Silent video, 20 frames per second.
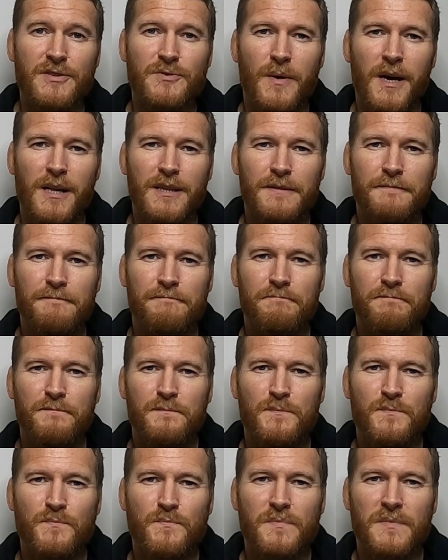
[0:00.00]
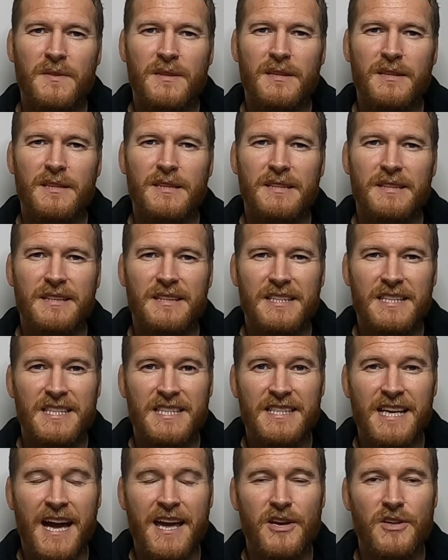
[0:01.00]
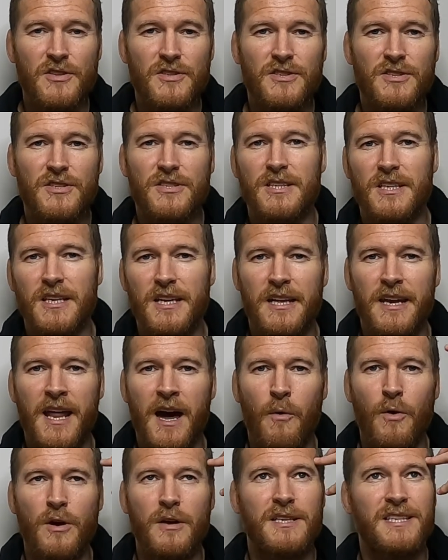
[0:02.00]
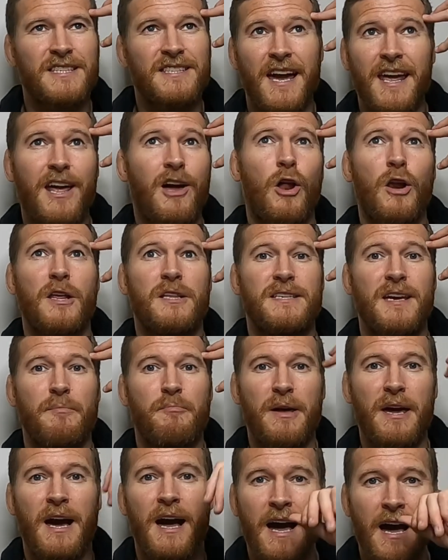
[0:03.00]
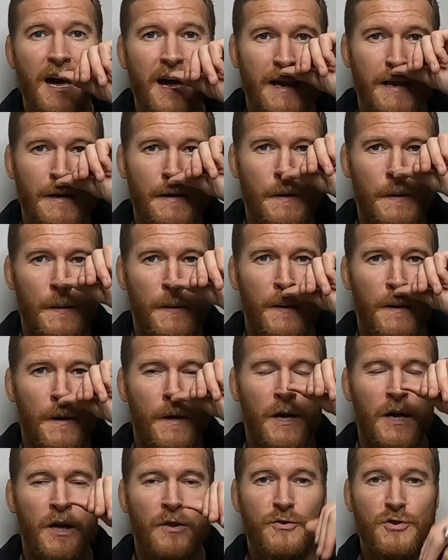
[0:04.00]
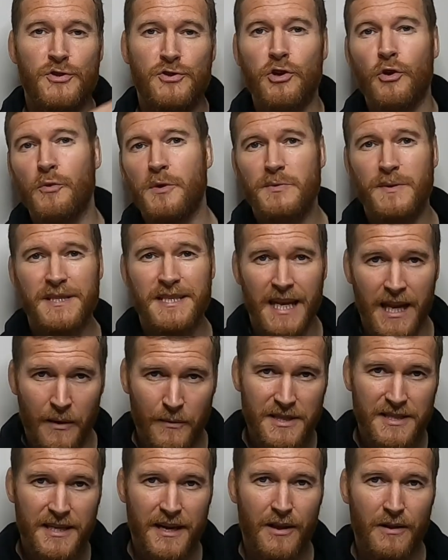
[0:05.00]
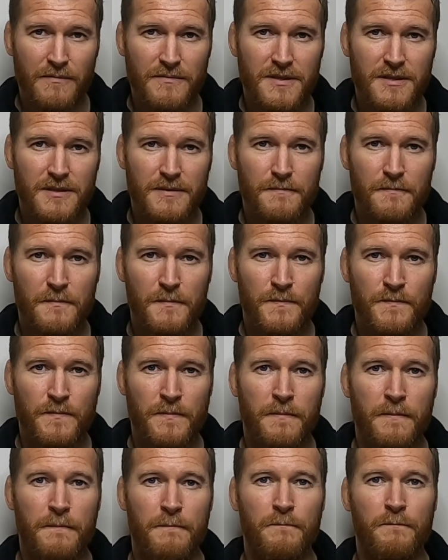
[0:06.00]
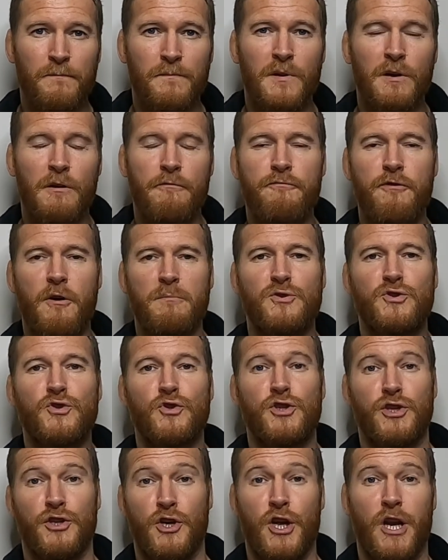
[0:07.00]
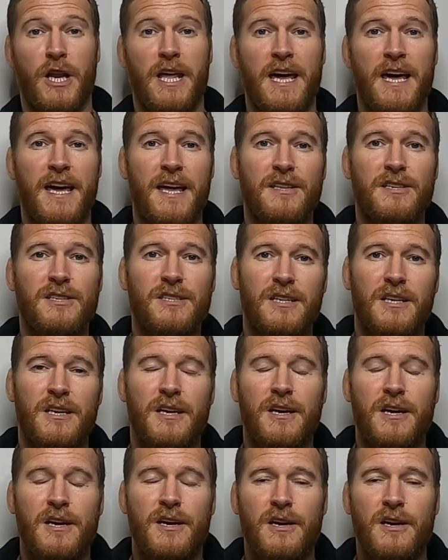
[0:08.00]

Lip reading: it as well. The science and our psychology behind the stories we tell ourselves from such an early age.